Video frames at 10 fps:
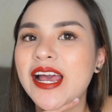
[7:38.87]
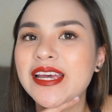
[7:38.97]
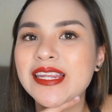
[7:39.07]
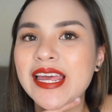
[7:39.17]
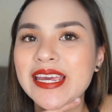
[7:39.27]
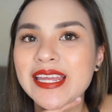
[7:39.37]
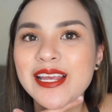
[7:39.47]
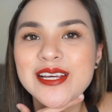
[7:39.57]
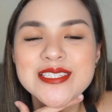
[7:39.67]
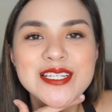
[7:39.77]
I like it
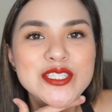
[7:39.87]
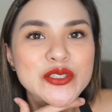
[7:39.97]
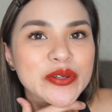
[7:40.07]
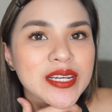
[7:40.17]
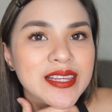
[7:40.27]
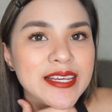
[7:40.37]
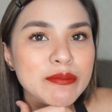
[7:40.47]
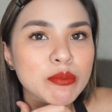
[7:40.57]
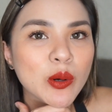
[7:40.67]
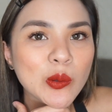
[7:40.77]
because it's really
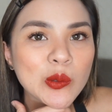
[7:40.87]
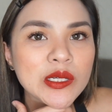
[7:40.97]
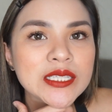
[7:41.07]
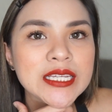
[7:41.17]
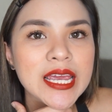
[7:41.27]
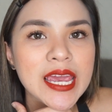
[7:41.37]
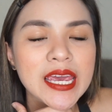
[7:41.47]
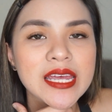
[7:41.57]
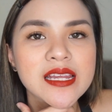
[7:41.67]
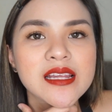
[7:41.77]
bold
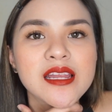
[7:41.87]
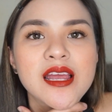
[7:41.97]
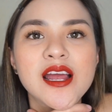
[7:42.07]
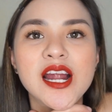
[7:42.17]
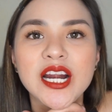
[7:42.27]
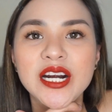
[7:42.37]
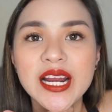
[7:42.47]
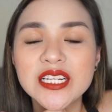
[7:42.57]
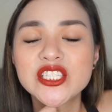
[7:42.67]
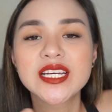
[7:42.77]
and
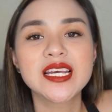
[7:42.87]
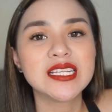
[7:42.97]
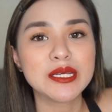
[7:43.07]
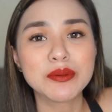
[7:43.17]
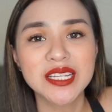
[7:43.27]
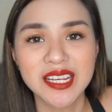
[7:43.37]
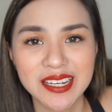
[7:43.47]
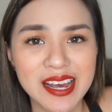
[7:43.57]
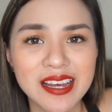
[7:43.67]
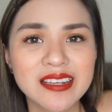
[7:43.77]
red siya na hindi
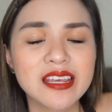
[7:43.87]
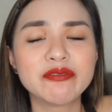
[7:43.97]
matingkad.